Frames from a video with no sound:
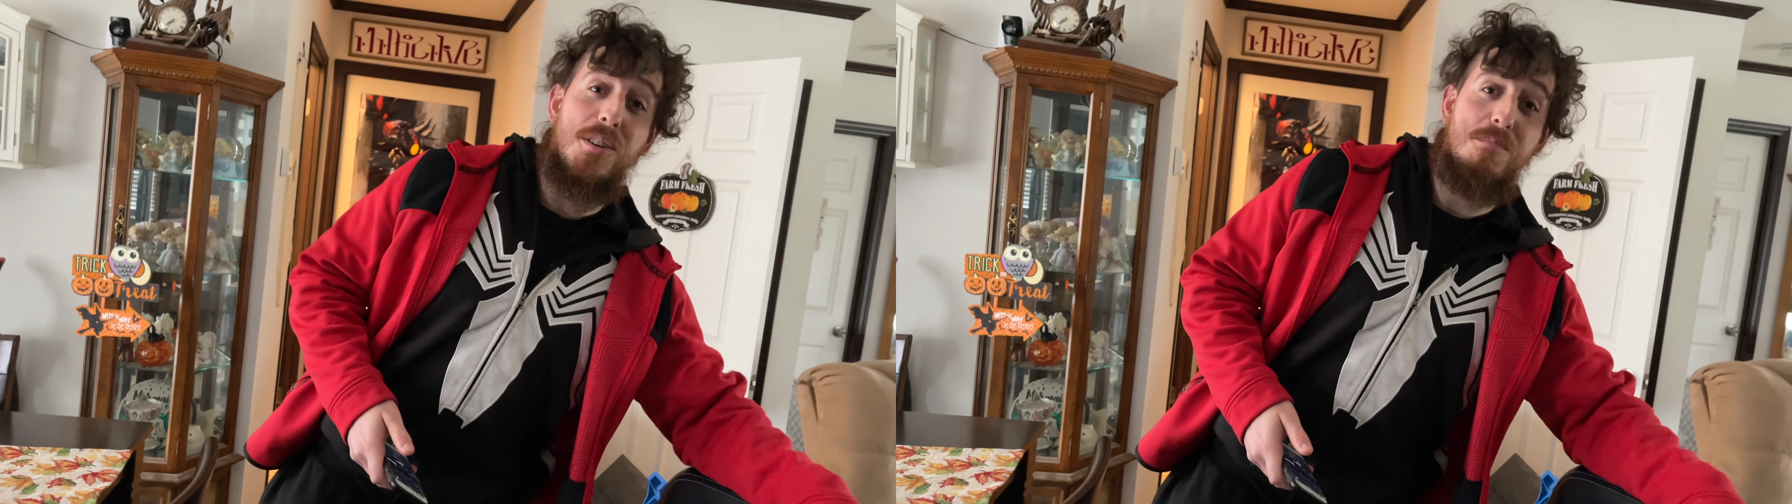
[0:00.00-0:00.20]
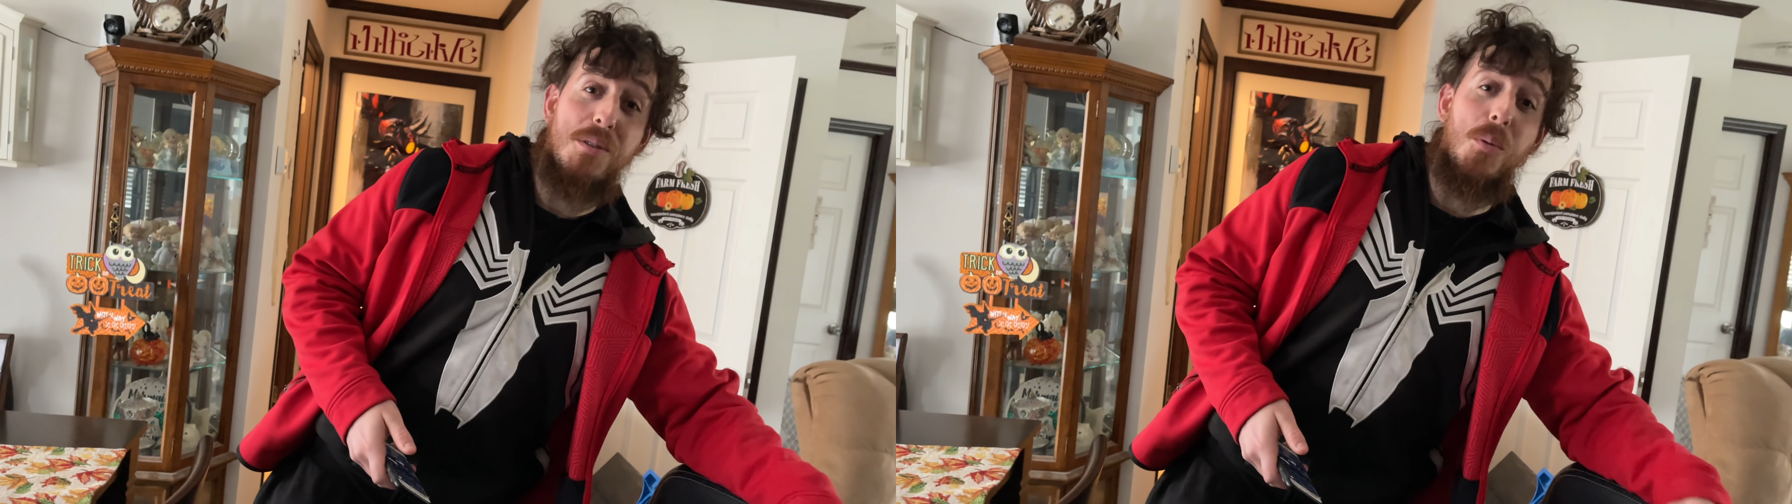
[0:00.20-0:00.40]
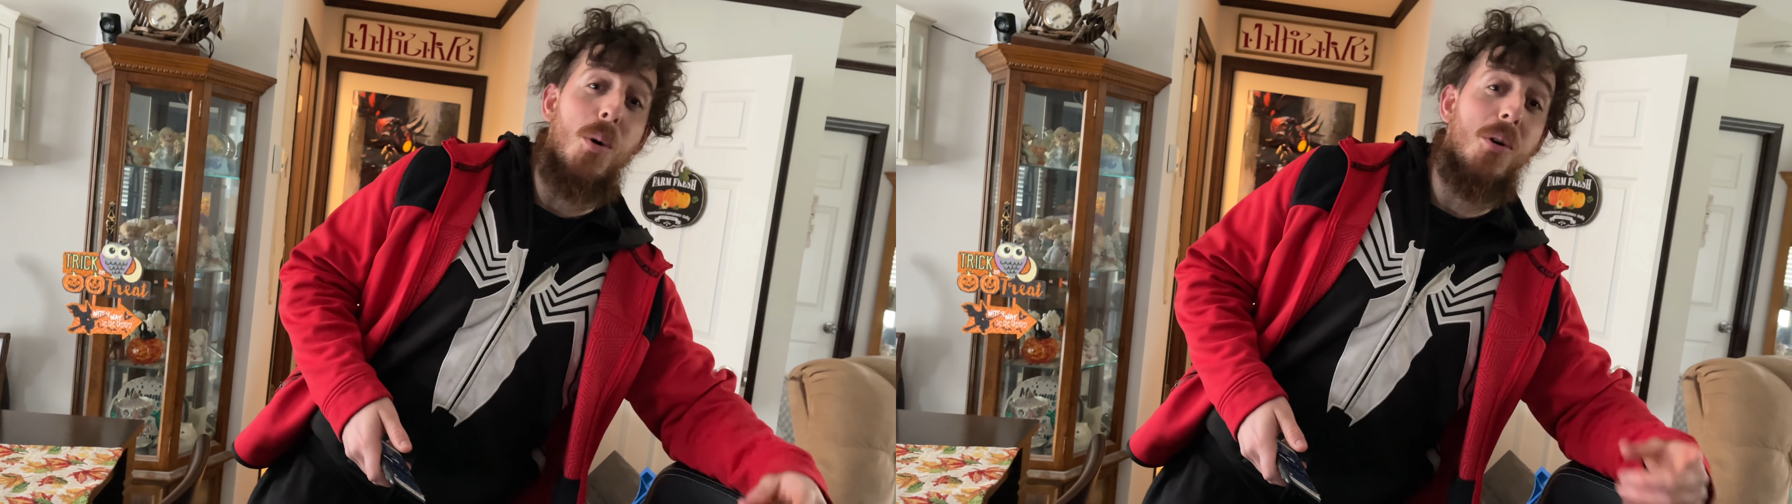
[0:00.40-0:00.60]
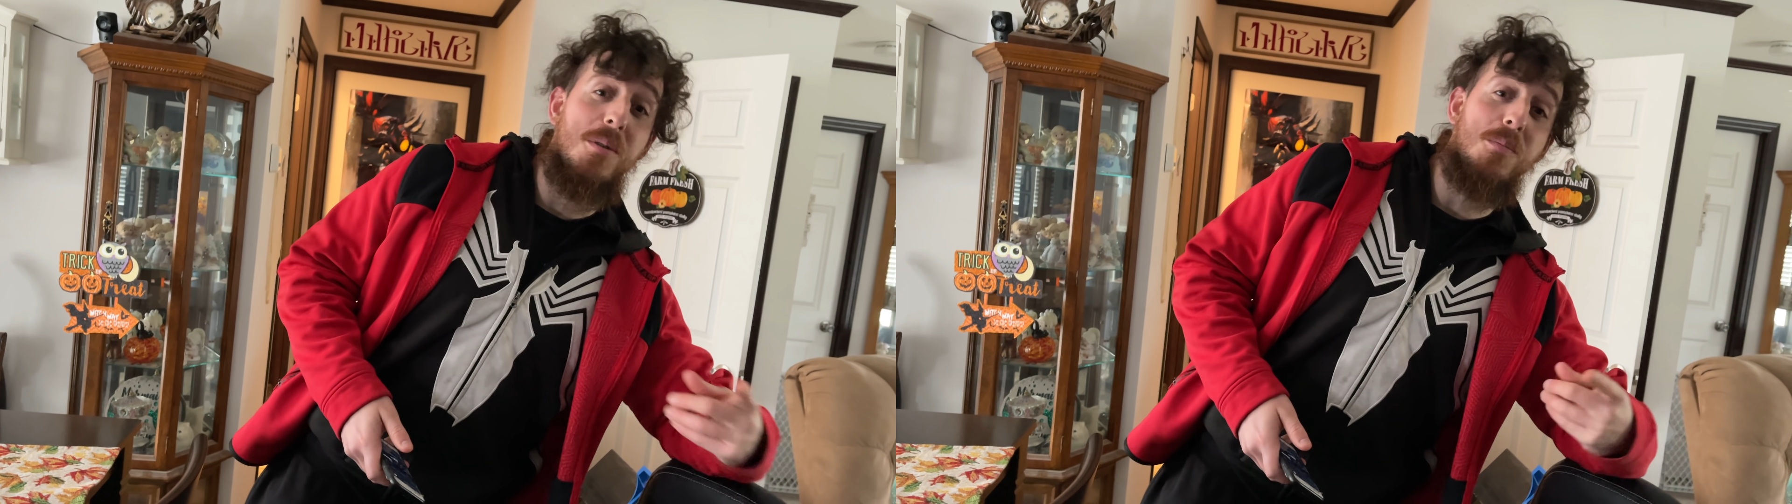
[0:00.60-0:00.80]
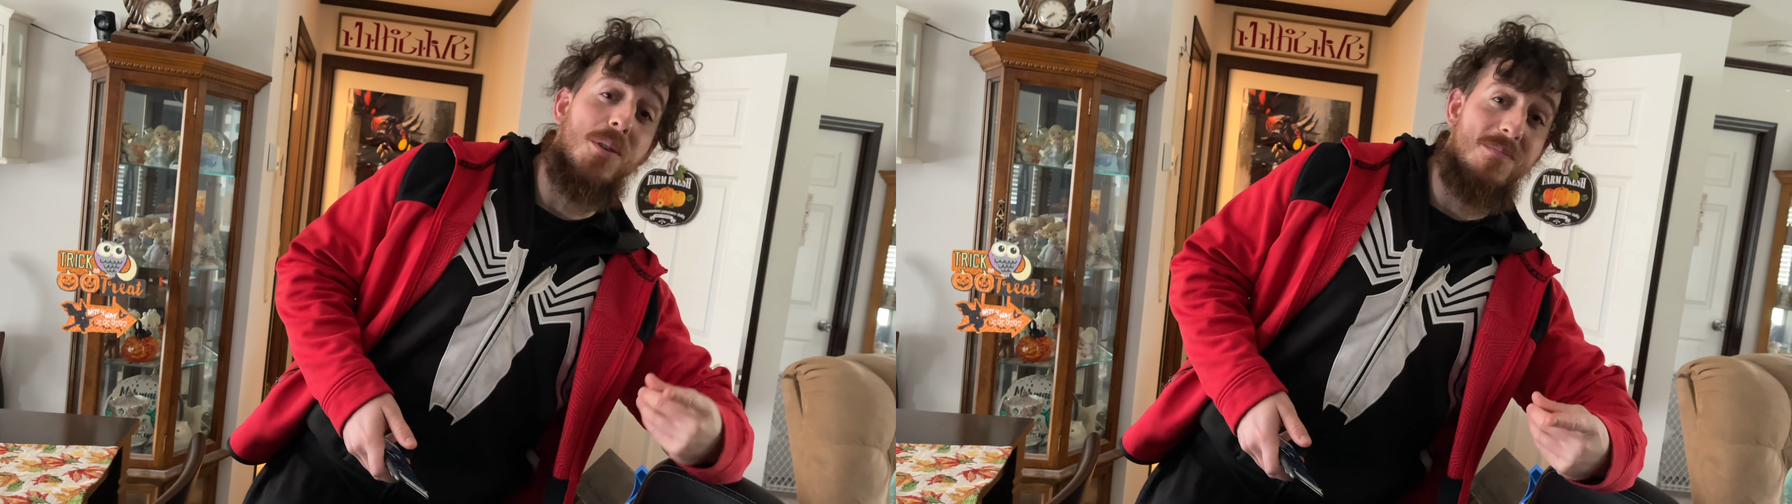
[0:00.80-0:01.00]
but a
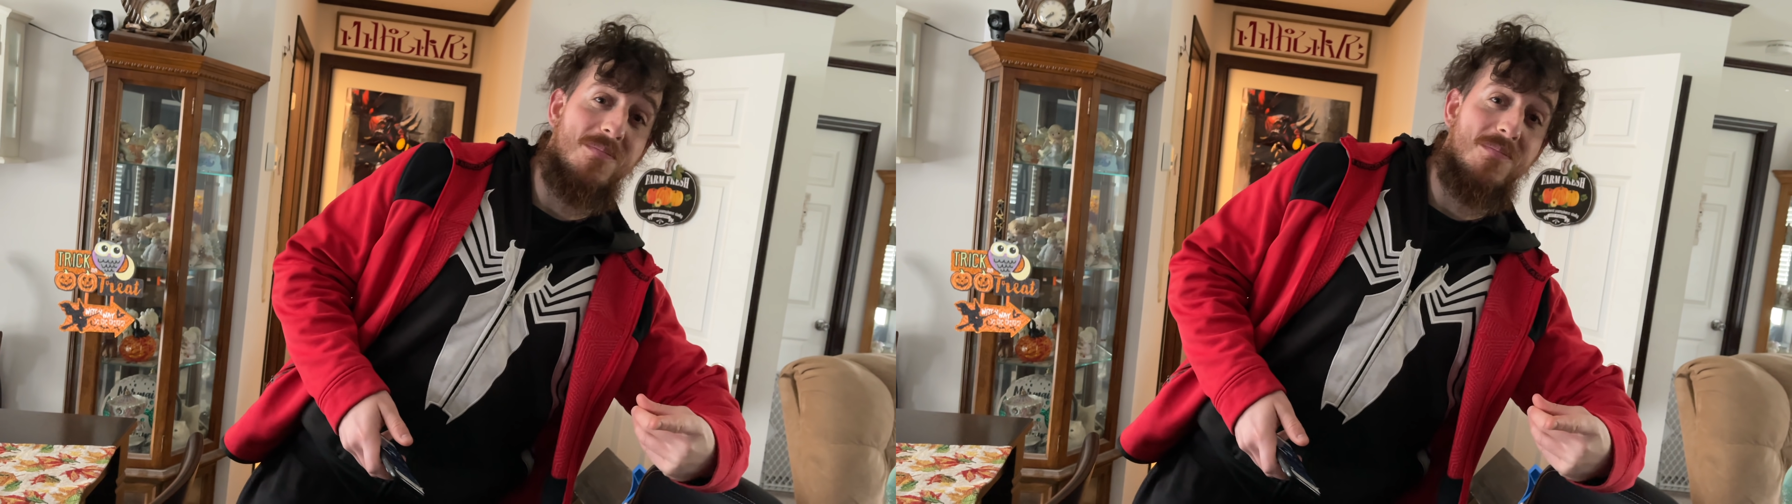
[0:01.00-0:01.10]
welcome one.